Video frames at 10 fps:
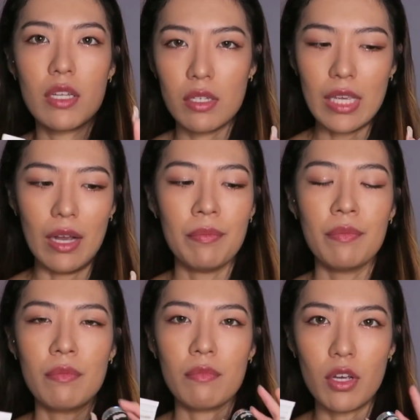yeah,
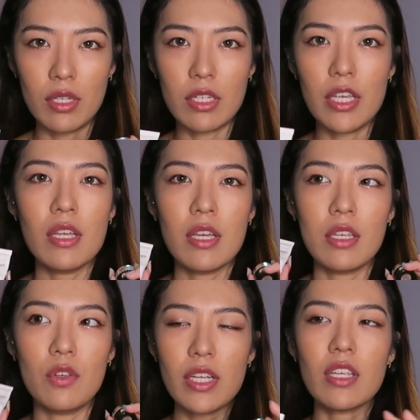honestly,
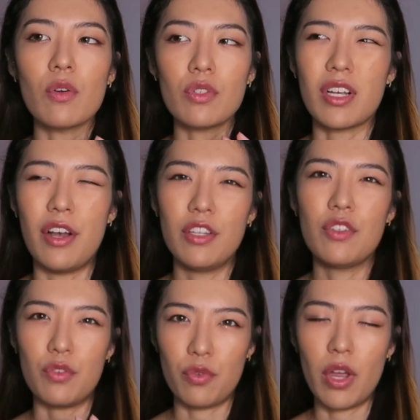you guys can go to the counters
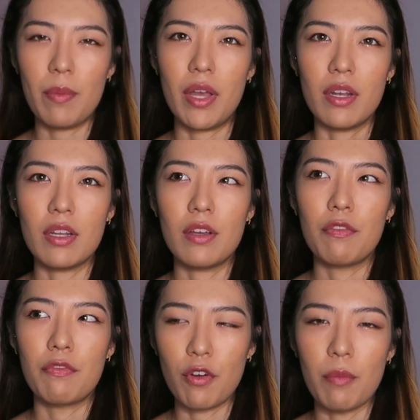to try, but
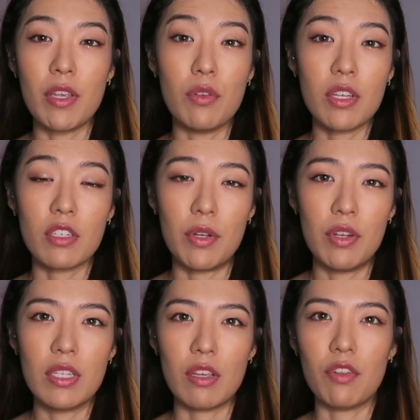from my user
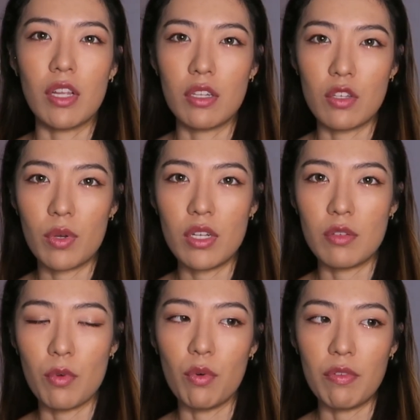experience, I feel like this one
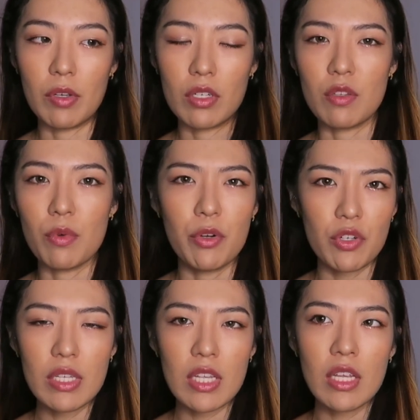is more worth it because it's more
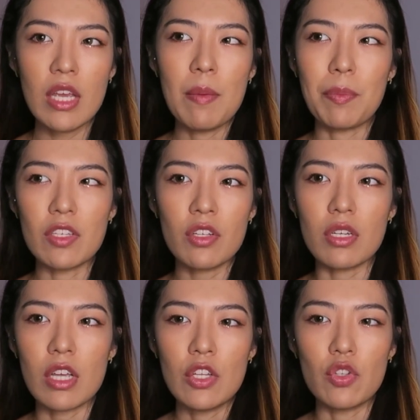moisturizing, but it's
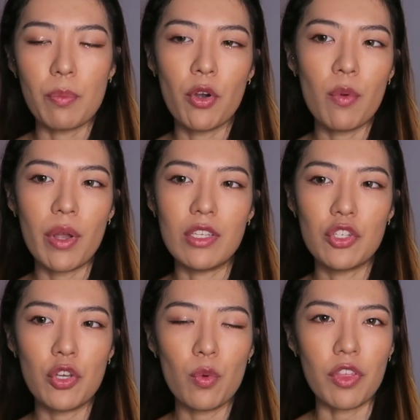not to the point where it's
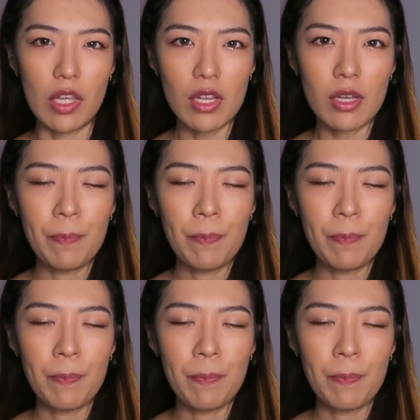too thick,